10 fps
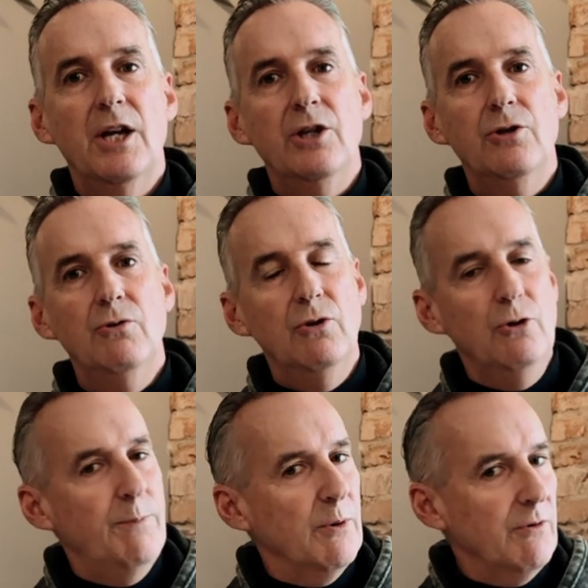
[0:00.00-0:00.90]
you
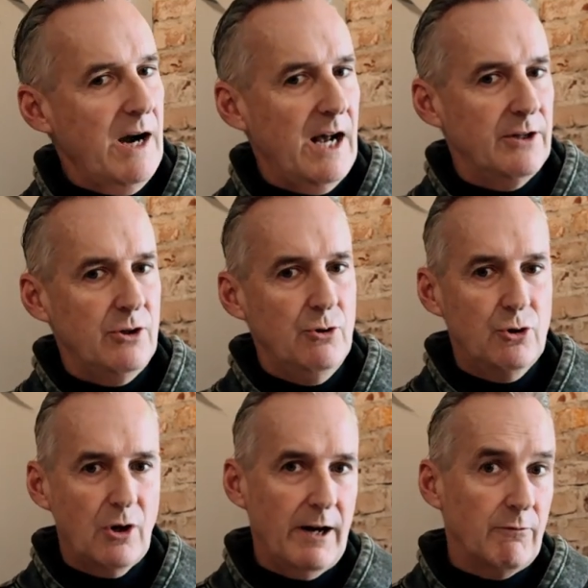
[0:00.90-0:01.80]
loop around and you
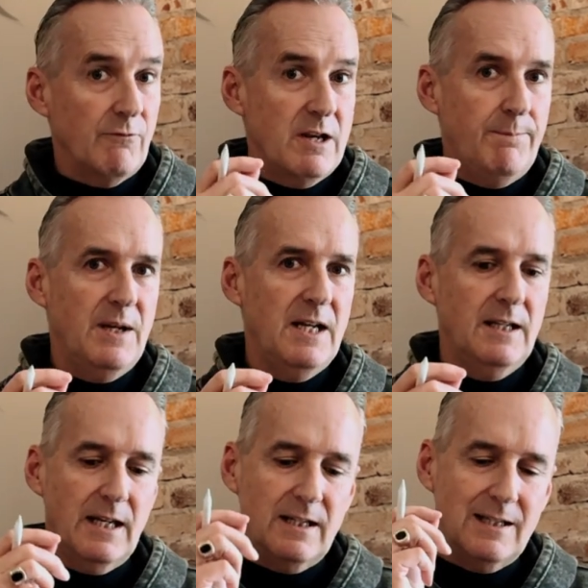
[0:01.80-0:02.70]
try to repeat
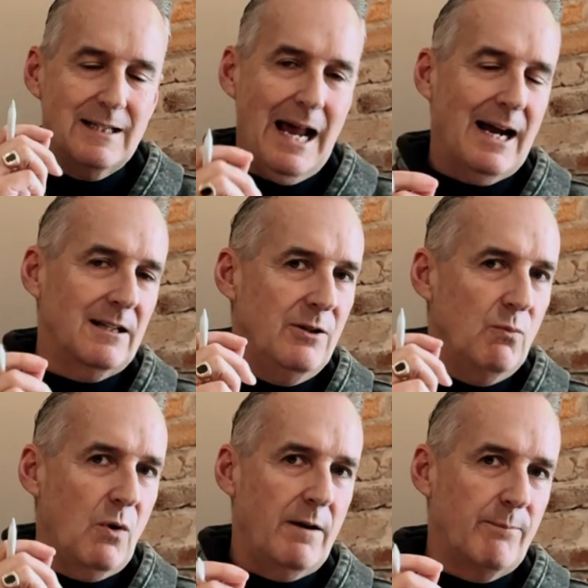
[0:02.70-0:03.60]
exactly
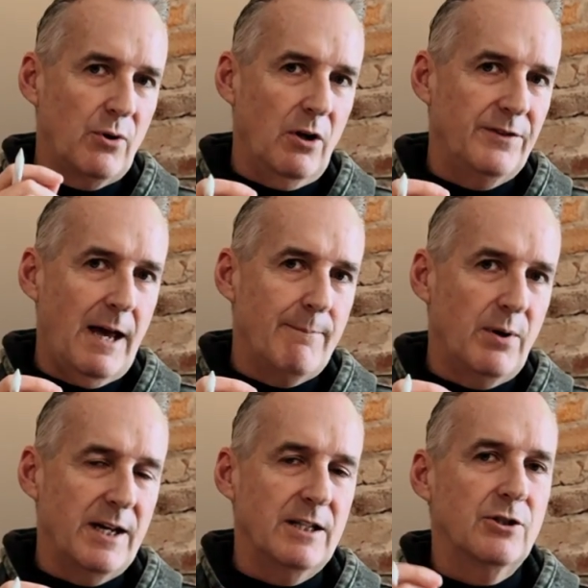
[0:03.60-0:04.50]
what brought that
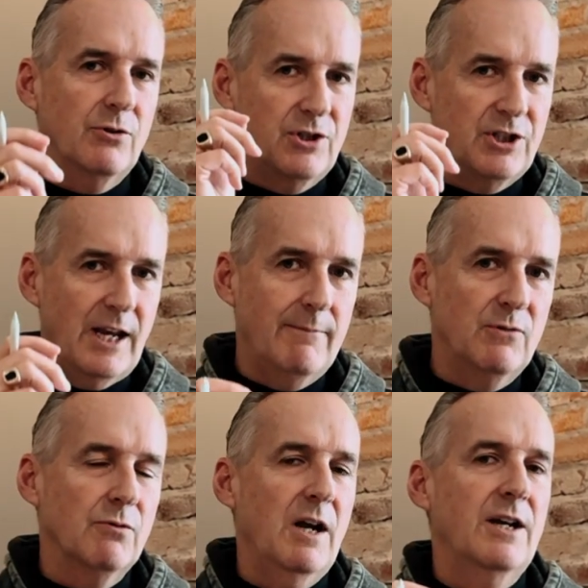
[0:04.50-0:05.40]
bite. So same
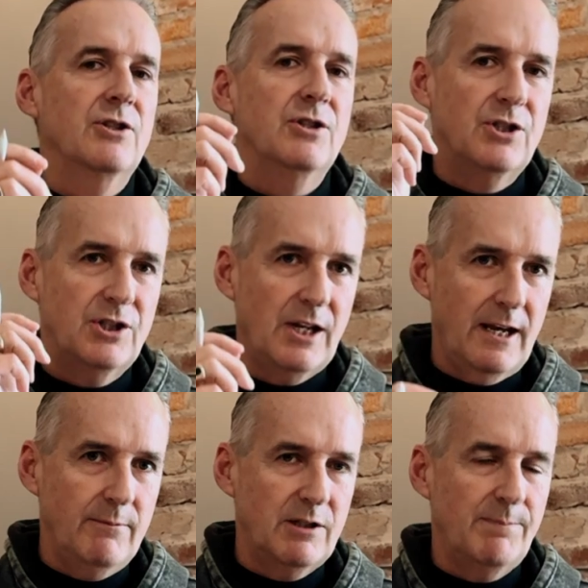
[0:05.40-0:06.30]
direction,
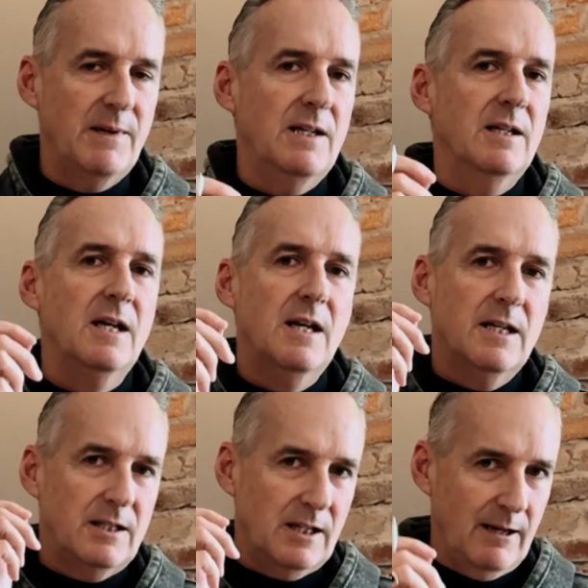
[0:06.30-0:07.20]
same speed,
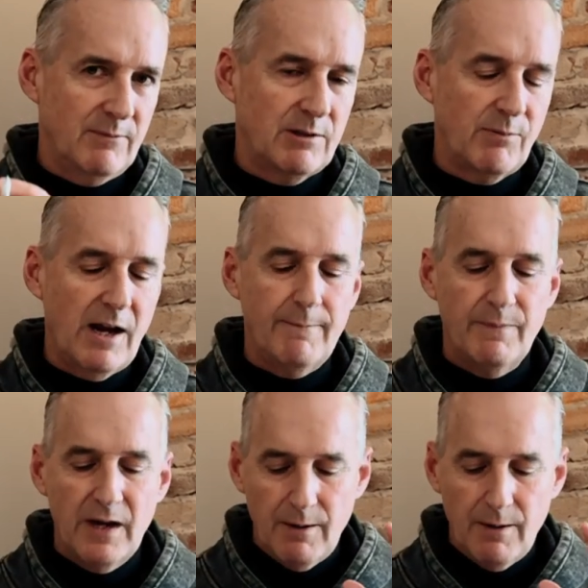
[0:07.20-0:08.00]
same spread.